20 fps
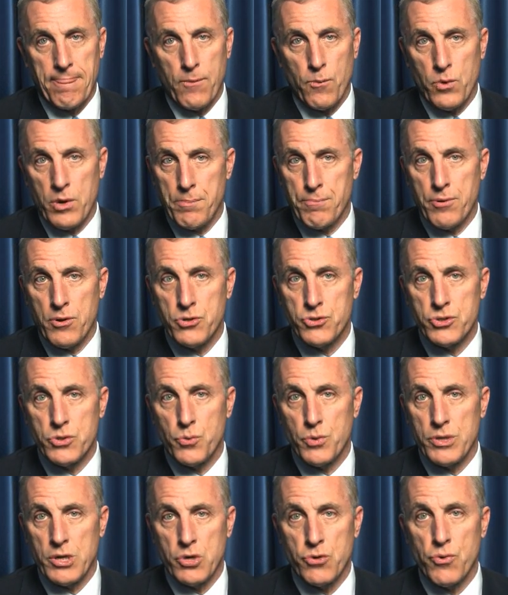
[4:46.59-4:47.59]
When a person
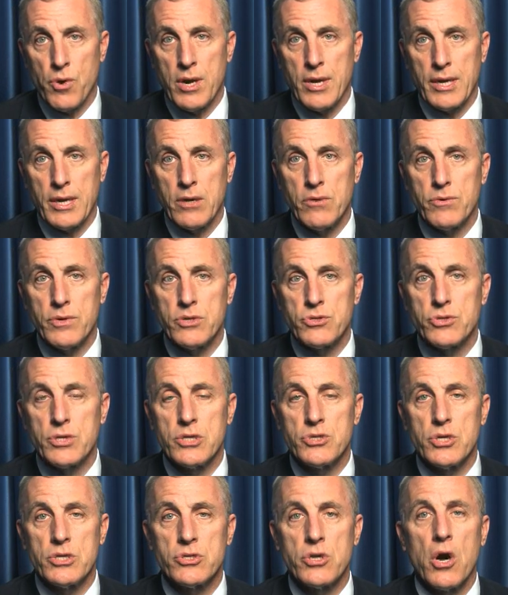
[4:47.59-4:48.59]
with a chronic illness
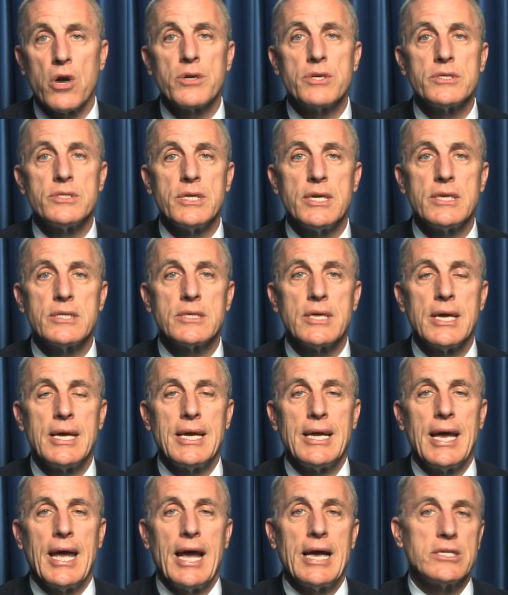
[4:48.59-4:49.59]
such as heart disease
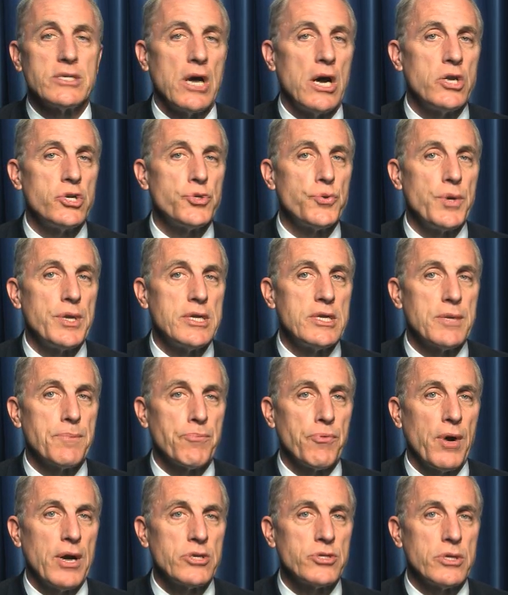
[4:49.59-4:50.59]
has untreated
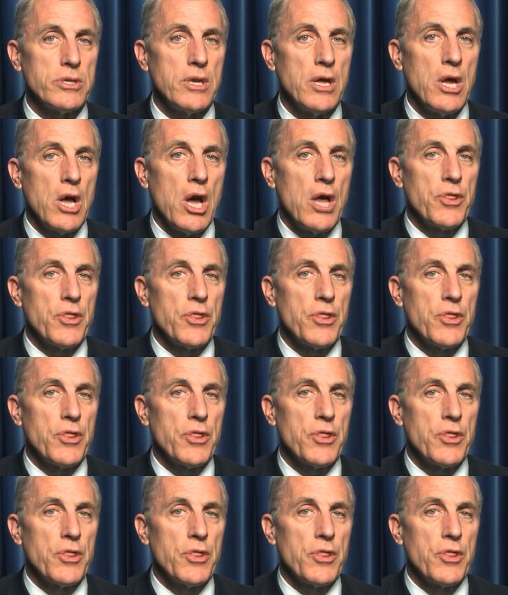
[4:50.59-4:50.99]
depression,